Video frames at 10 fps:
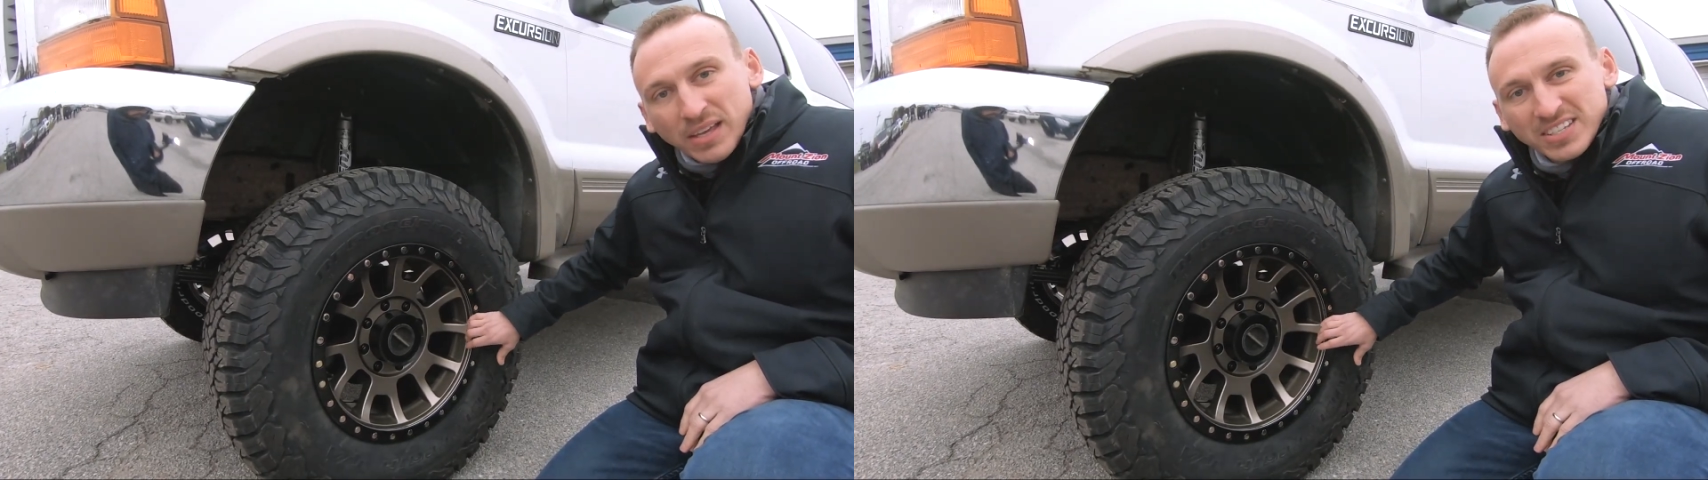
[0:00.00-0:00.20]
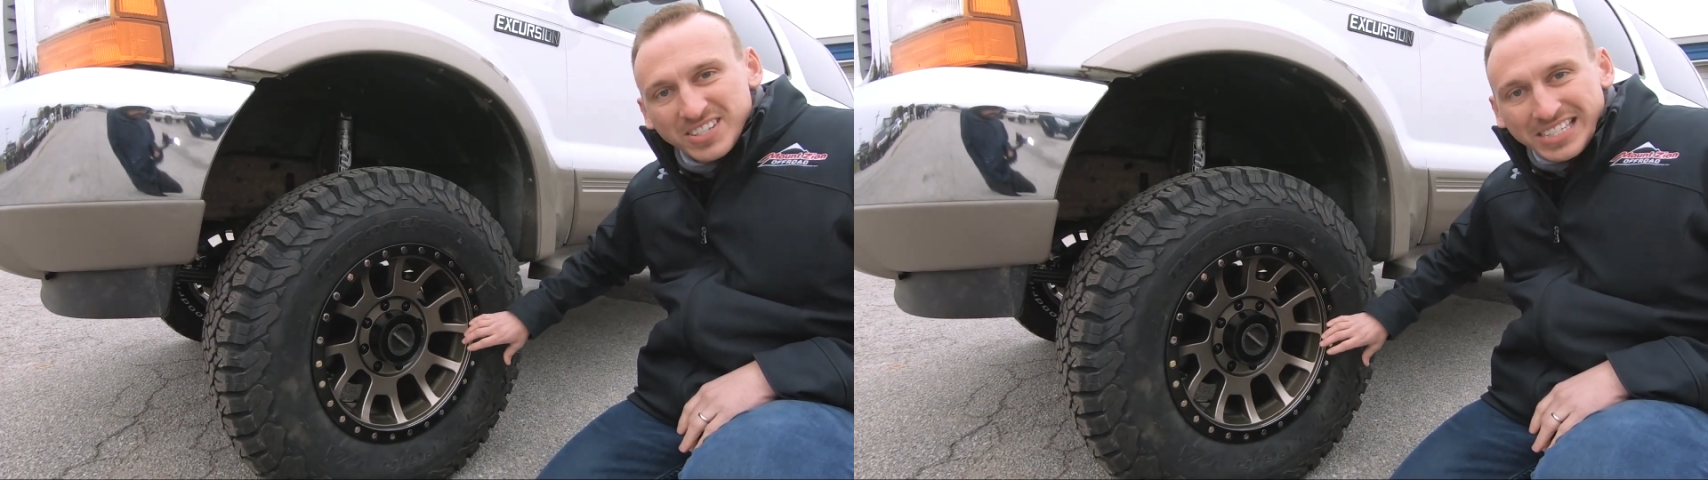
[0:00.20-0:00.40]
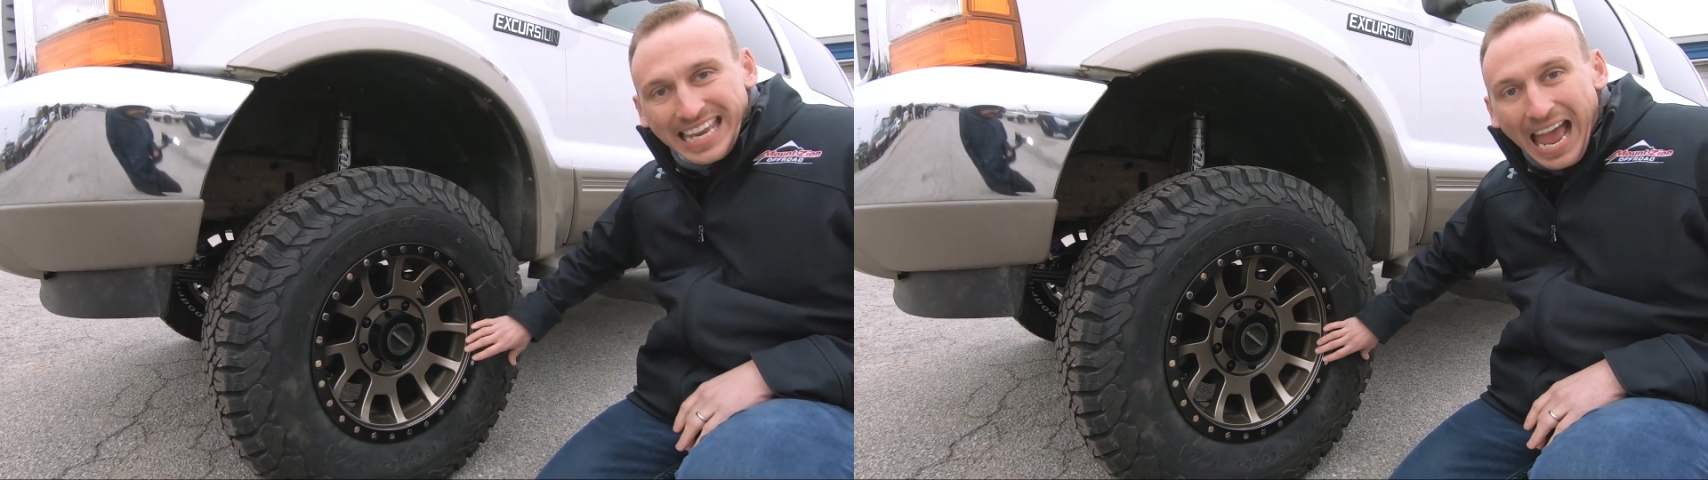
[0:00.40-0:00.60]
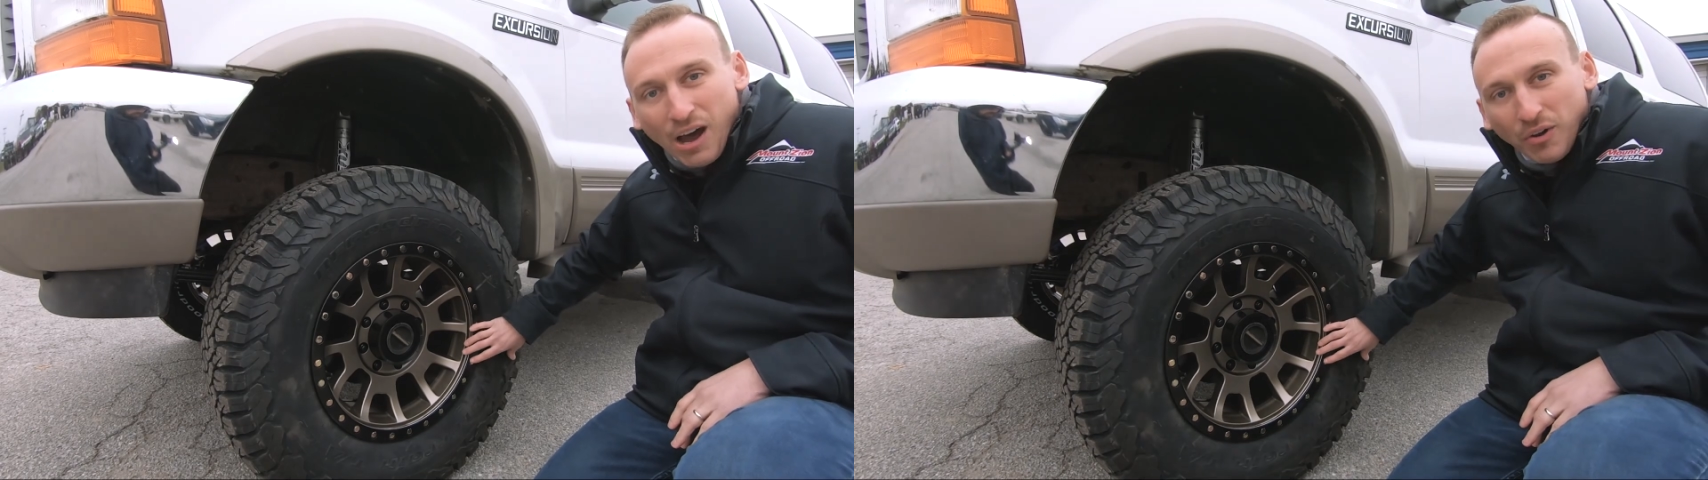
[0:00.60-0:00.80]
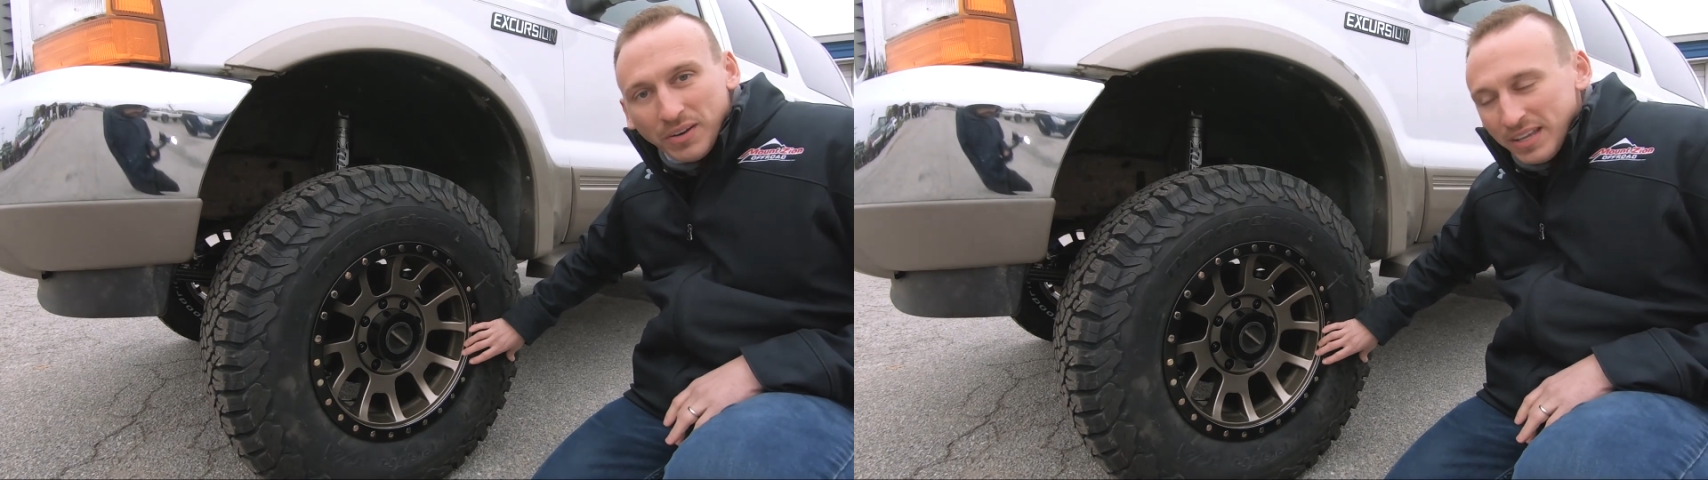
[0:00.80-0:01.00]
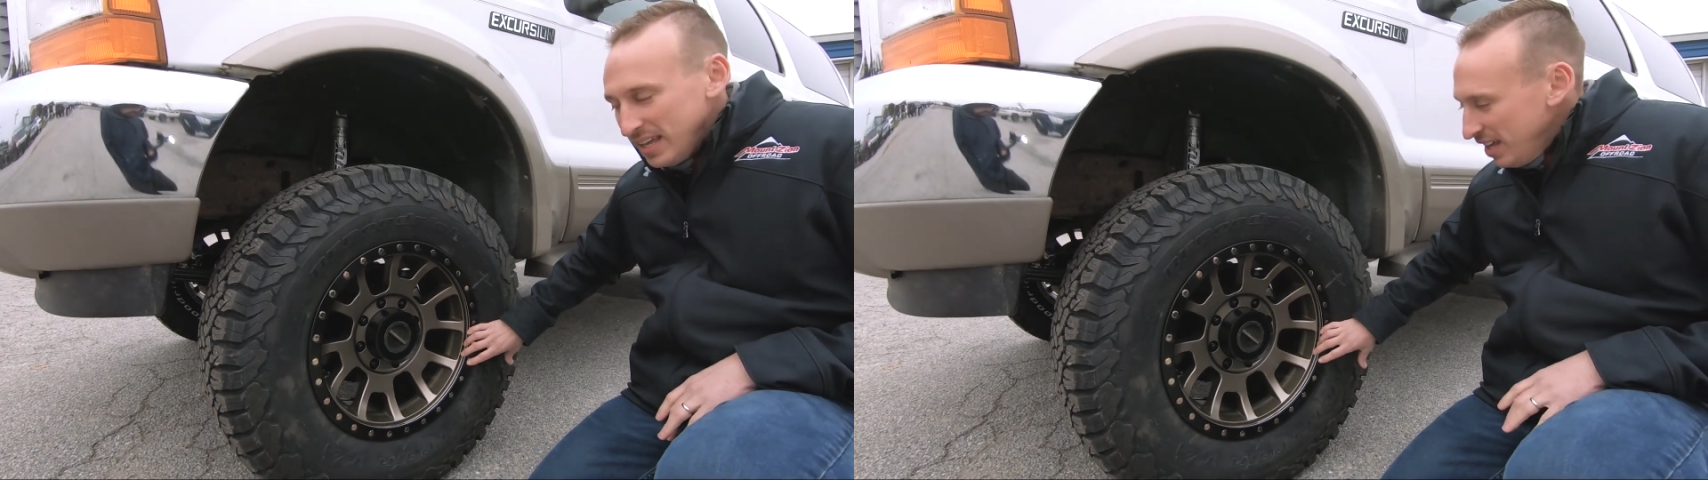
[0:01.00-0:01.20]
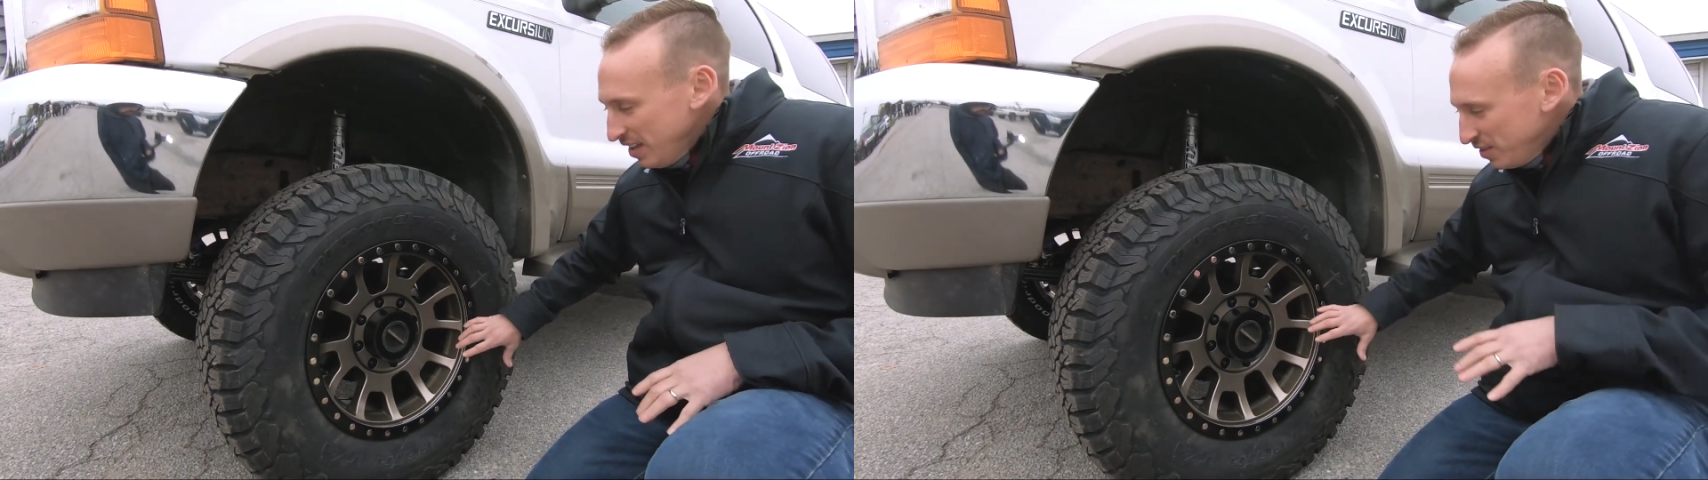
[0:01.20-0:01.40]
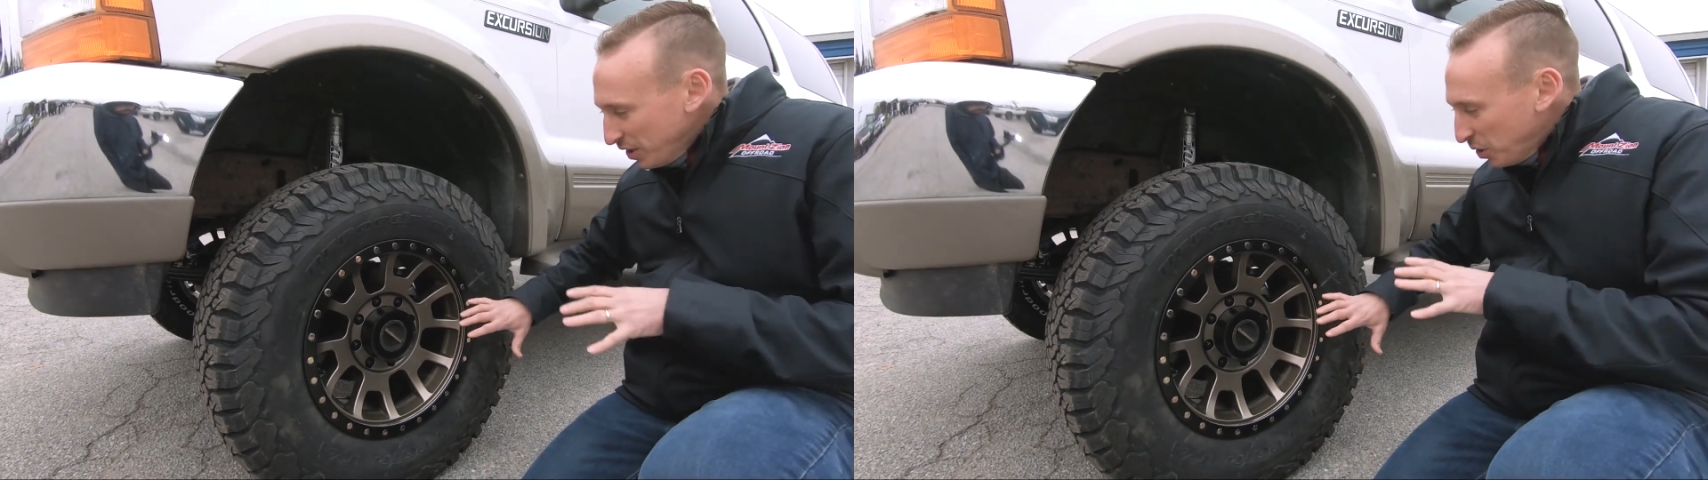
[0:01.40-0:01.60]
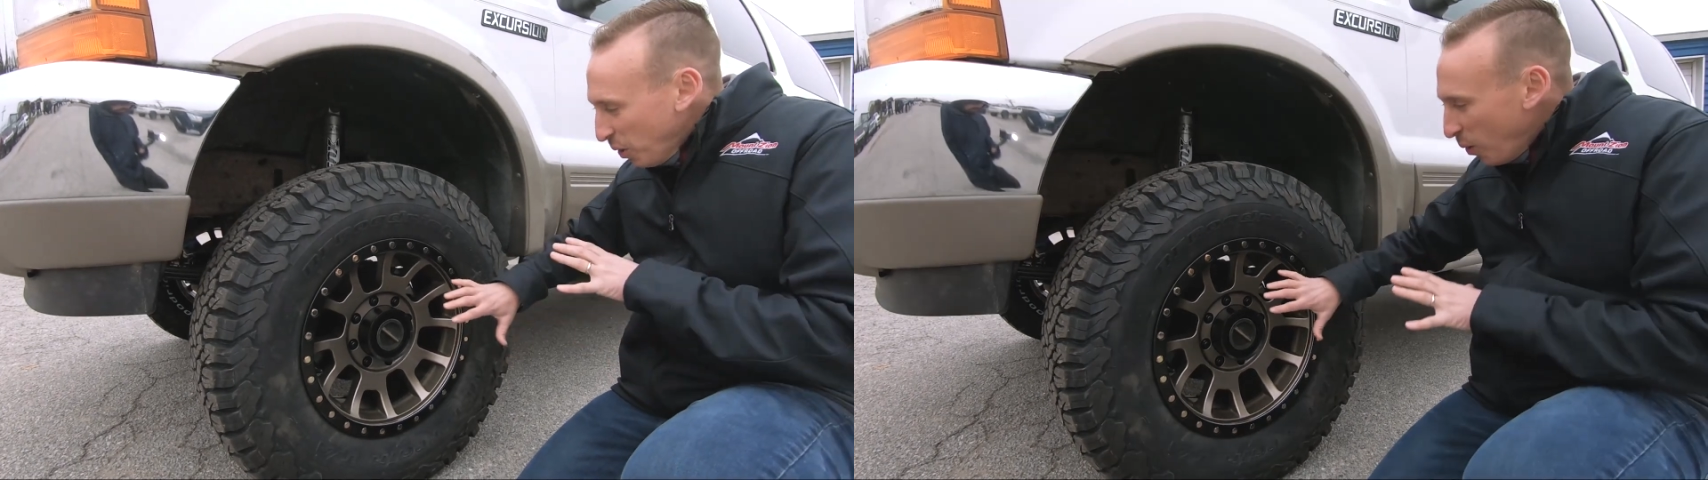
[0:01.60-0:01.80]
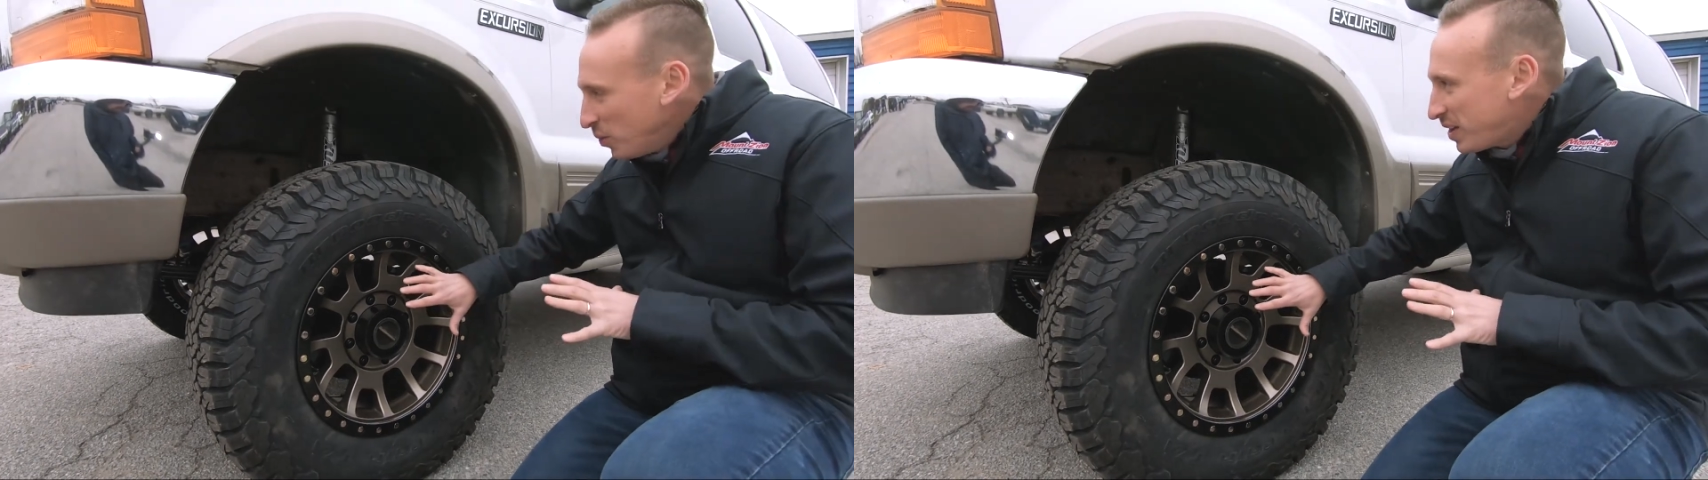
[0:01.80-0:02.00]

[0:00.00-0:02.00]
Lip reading: Scout. The gold